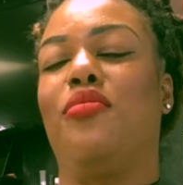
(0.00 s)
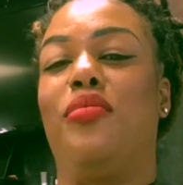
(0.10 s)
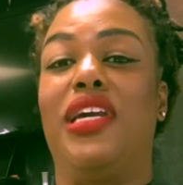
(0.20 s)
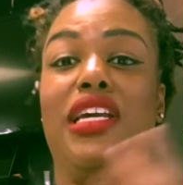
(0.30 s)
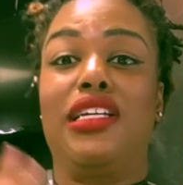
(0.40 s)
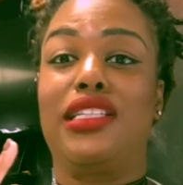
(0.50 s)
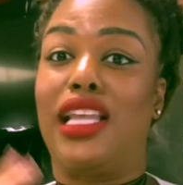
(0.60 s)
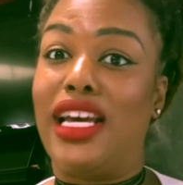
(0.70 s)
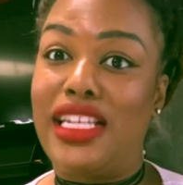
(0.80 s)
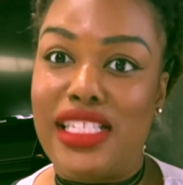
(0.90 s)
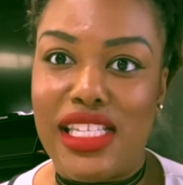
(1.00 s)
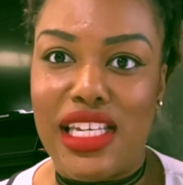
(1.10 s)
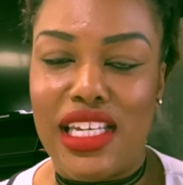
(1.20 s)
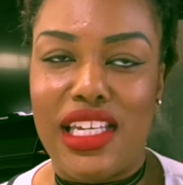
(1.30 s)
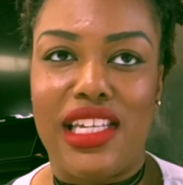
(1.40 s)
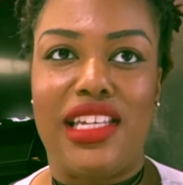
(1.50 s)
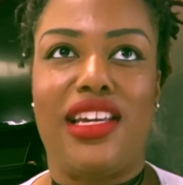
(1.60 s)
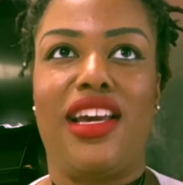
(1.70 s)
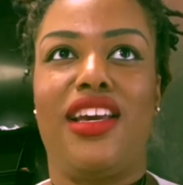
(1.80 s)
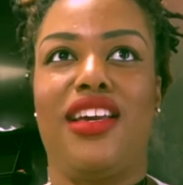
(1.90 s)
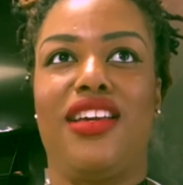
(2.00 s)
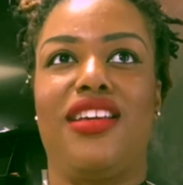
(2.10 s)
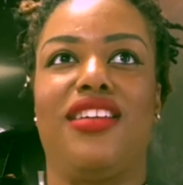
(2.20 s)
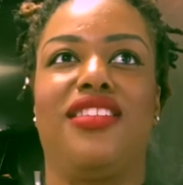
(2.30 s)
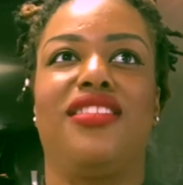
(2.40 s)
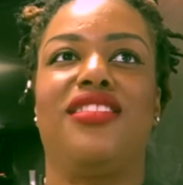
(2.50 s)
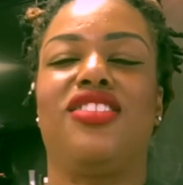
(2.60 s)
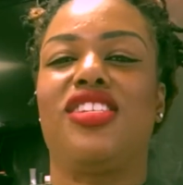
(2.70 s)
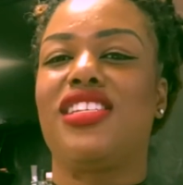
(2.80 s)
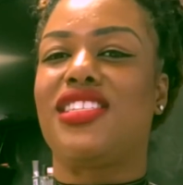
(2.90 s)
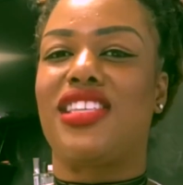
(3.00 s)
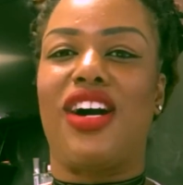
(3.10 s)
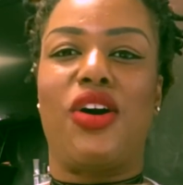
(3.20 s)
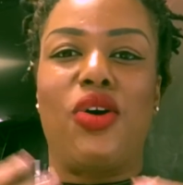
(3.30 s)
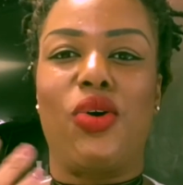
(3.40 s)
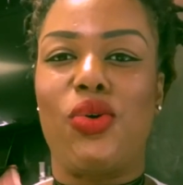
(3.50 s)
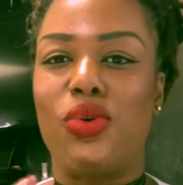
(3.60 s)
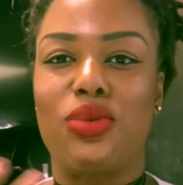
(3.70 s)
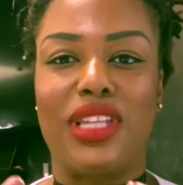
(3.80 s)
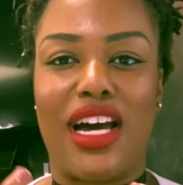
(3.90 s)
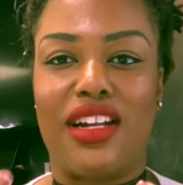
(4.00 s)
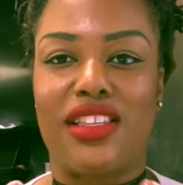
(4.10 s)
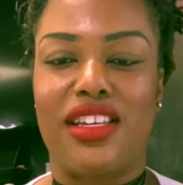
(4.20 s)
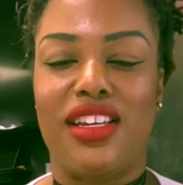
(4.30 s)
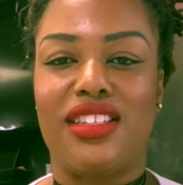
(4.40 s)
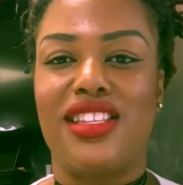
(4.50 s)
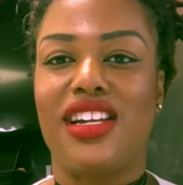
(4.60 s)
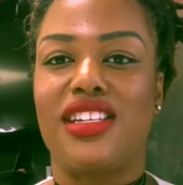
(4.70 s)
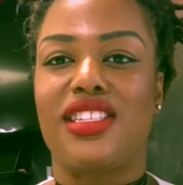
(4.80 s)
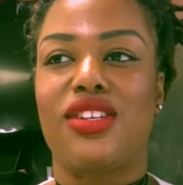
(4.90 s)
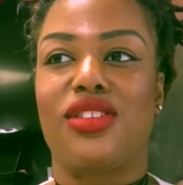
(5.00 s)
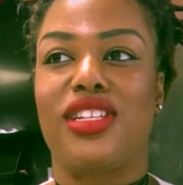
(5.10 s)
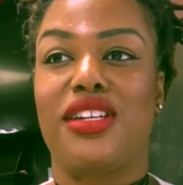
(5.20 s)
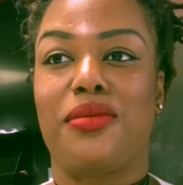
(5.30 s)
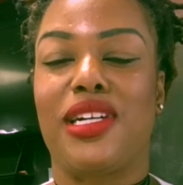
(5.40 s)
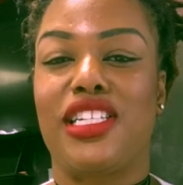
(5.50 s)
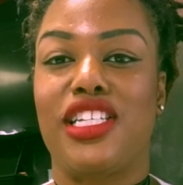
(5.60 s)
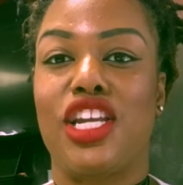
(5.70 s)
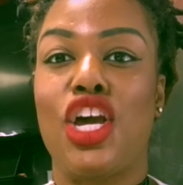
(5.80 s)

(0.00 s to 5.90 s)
being lazy and just a whole lot of things, not necessarily directed